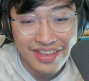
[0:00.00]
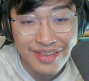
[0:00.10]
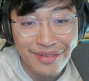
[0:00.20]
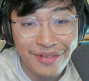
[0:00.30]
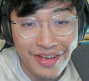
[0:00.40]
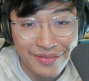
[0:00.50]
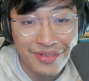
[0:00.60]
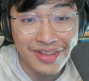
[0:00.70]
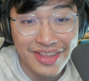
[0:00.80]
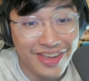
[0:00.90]
You felt a
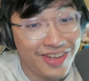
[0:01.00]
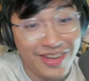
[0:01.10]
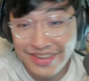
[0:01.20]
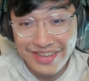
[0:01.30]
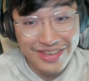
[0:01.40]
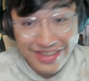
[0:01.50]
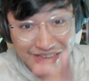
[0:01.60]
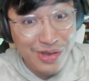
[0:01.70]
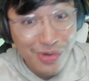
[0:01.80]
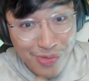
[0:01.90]
lot. Oh,
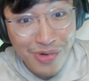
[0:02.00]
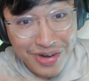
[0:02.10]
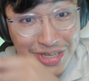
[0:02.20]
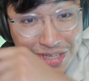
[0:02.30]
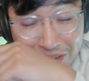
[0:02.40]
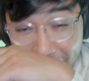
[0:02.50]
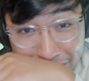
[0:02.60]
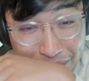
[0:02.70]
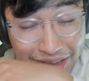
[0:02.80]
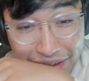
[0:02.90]
you were
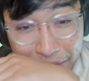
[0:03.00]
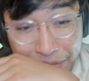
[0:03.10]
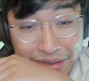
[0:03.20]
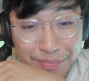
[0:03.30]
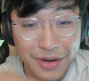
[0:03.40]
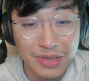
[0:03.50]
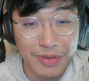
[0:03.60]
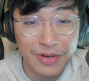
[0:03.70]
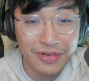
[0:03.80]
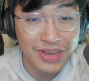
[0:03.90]
stronger, man. That fucking
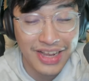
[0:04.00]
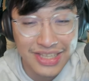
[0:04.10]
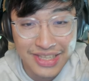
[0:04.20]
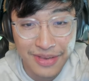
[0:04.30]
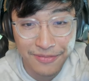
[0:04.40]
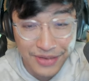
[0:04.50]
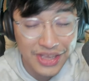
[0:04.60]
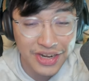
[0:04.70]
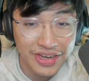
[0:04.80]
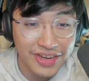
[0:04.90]
Perospero guy is
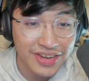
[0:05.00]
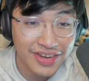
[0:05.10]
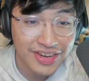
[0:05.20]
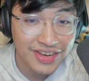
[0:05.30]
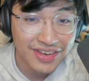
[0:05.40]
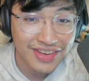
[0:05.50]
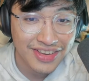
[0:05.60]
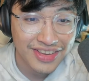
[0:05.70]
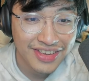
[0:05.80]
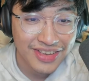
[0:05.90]
defeated.
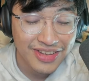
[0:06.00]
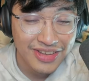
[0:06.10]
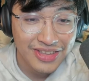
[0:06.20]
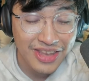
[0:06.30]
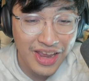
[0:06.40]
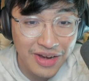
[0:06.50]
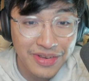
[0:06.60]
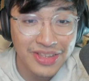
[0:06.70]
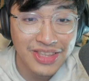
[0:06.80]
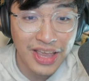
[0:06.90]

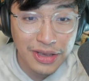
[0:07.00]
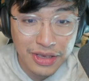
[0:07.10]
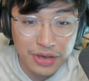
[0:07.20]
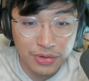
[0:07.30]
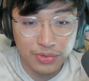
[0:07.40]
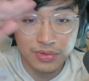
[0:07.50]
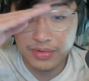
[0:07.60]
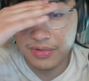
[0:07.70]
Carrot, thank you.